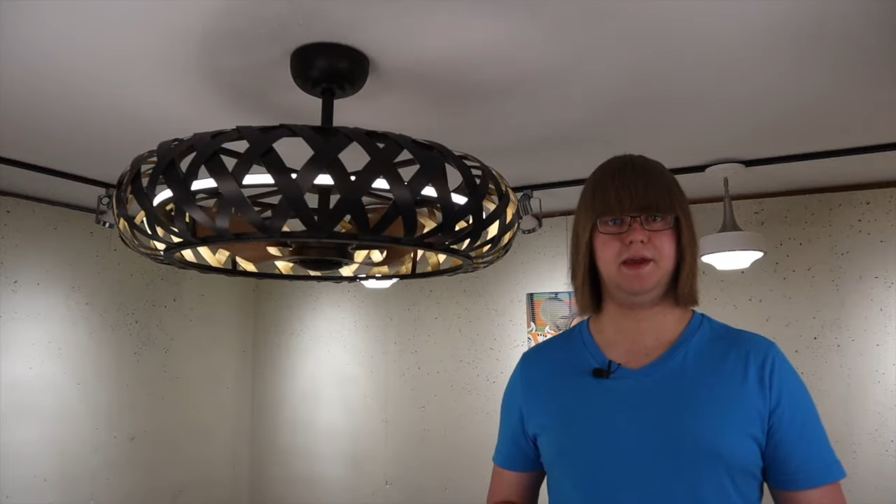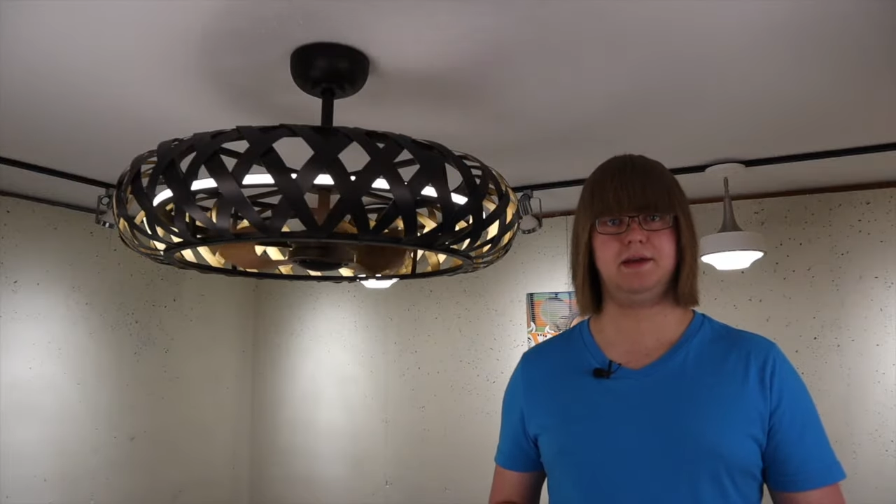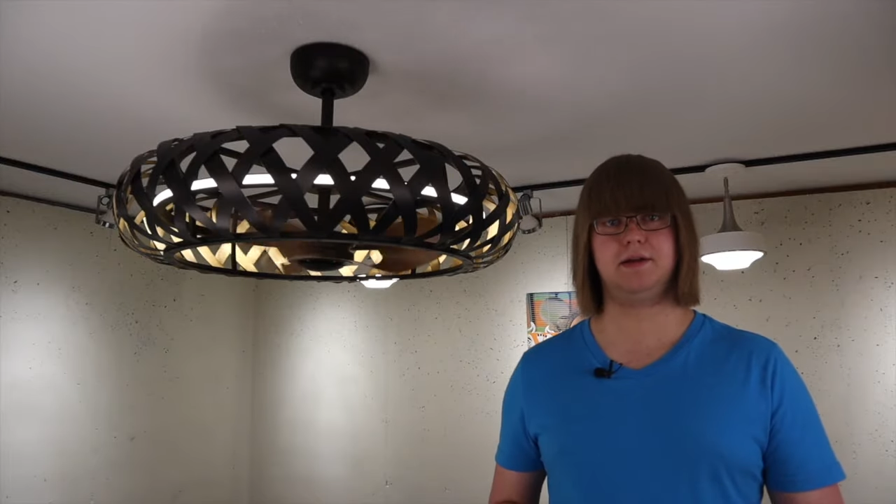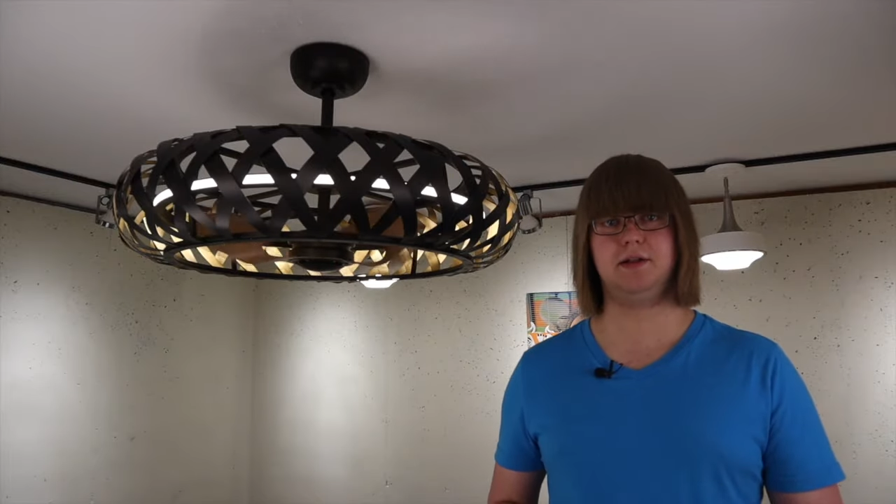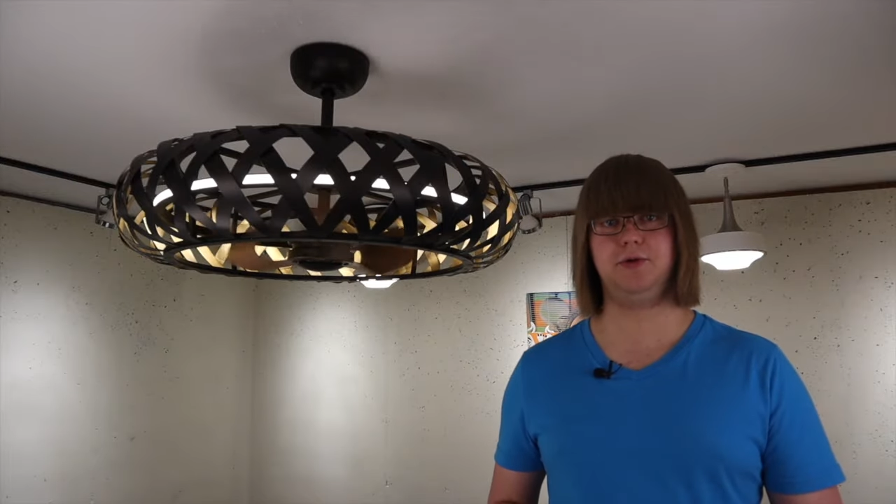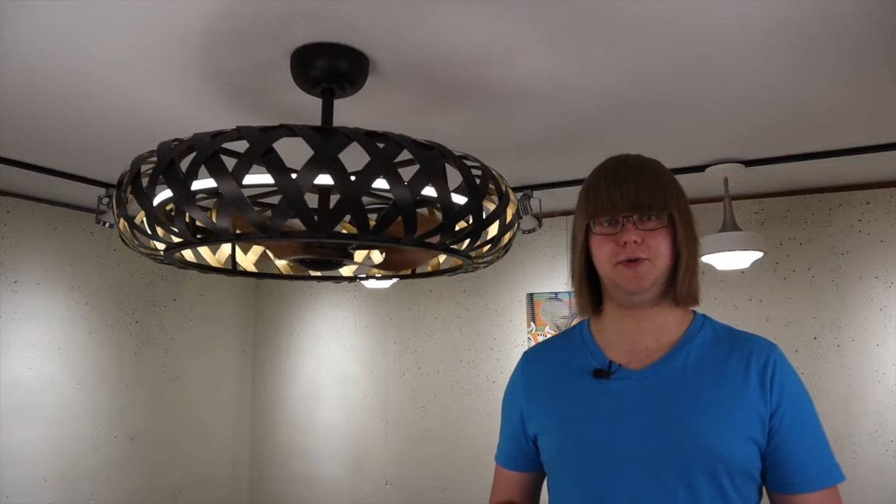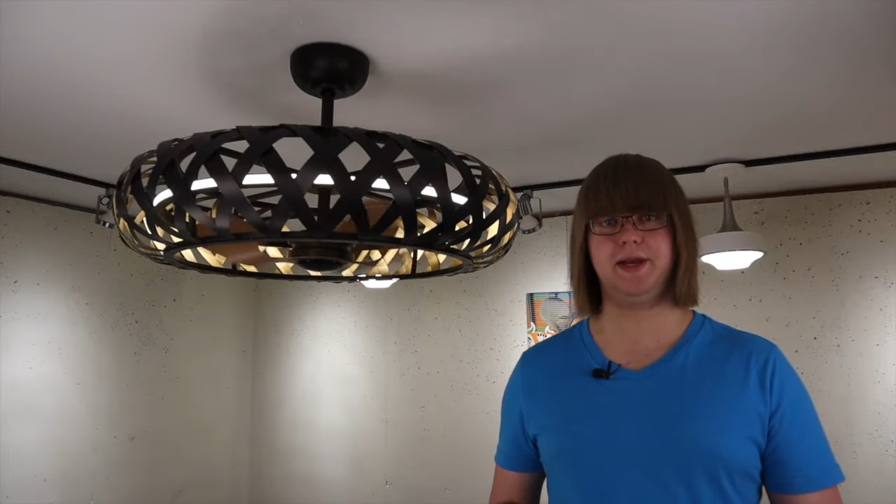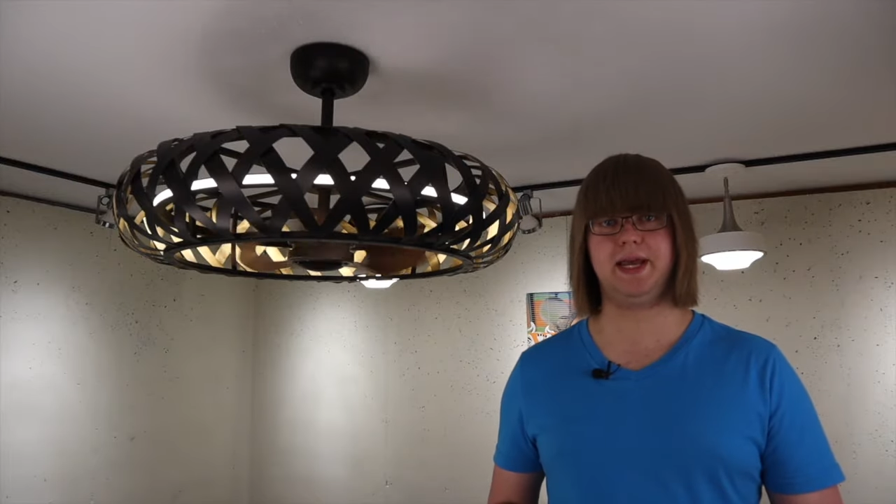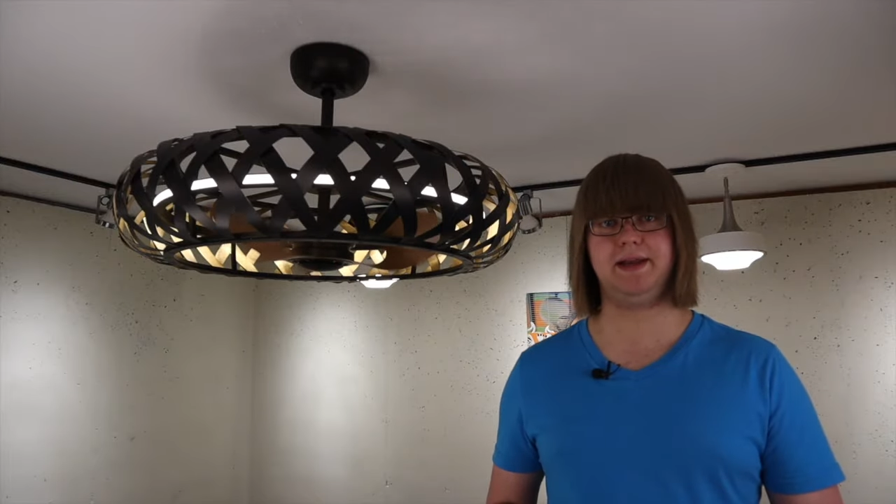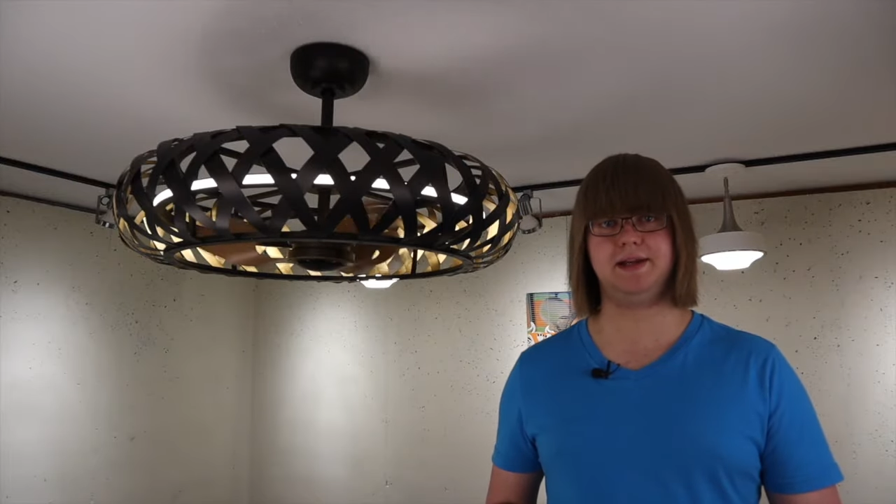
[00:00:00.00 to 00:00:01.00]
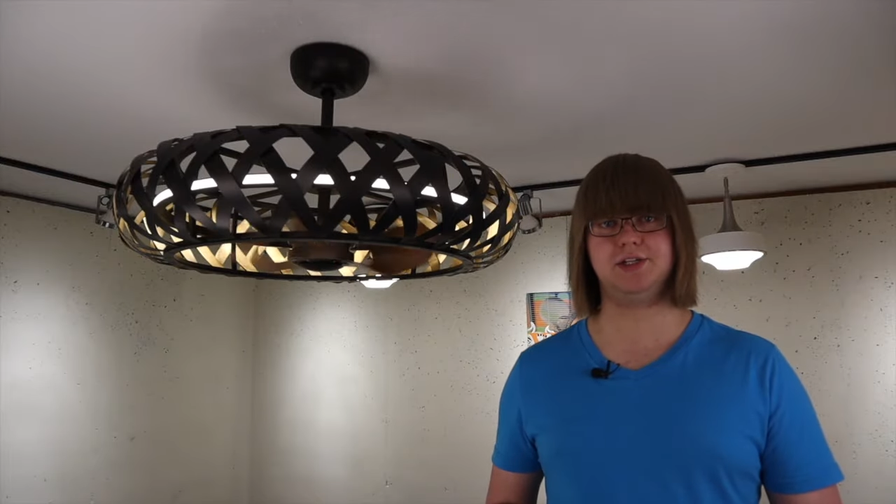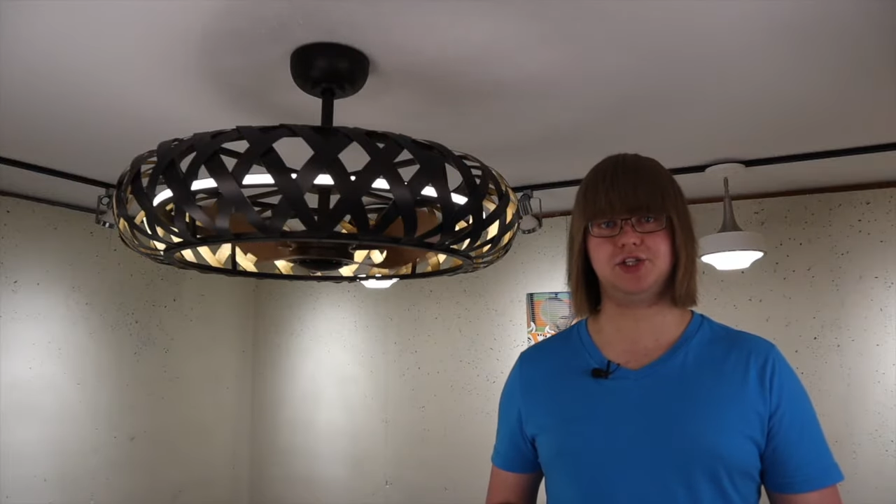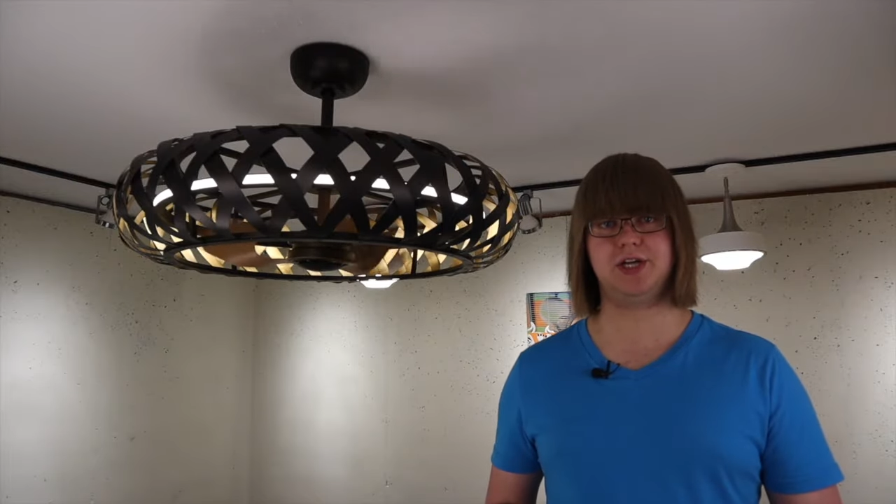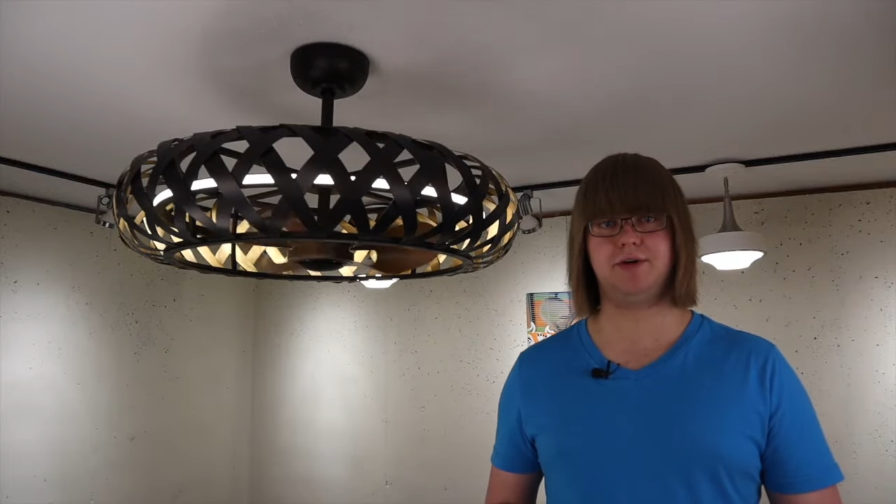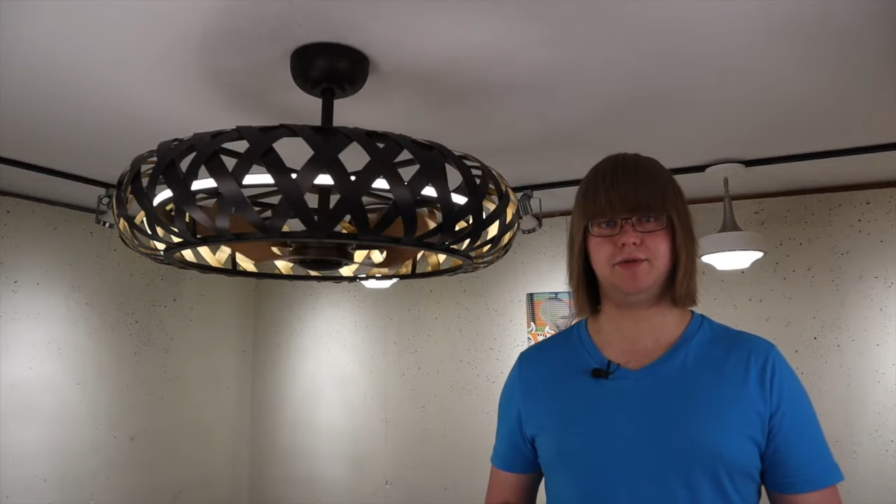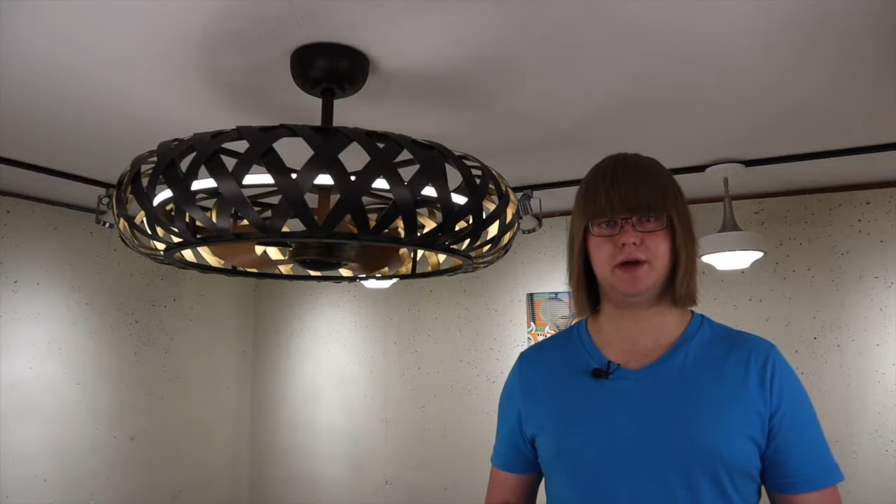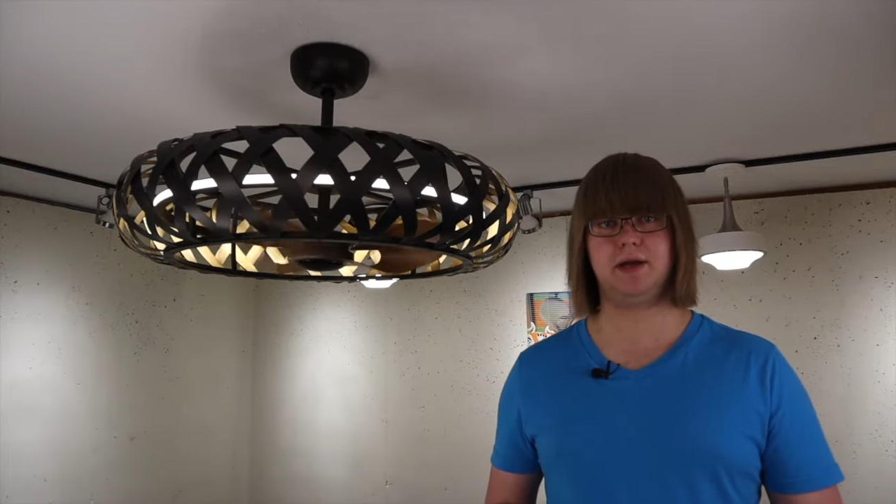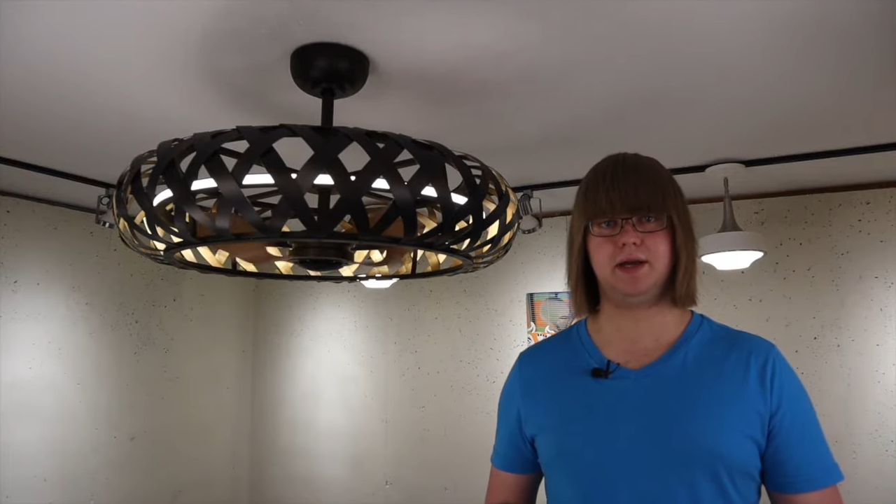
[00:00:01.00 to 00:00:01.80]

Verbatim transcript: They include an eight inch downrod